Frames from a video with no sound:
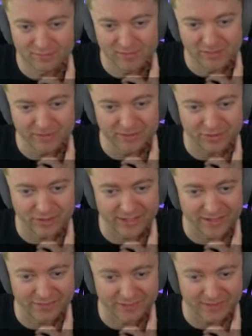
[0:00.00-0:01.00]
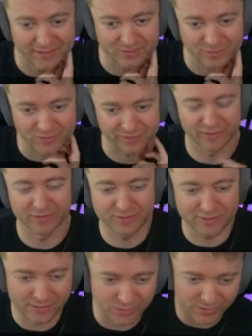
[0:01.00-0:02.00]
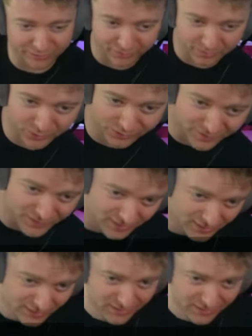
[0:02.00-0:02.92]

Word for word: Maybe he thought he had this, which fails to two different moves.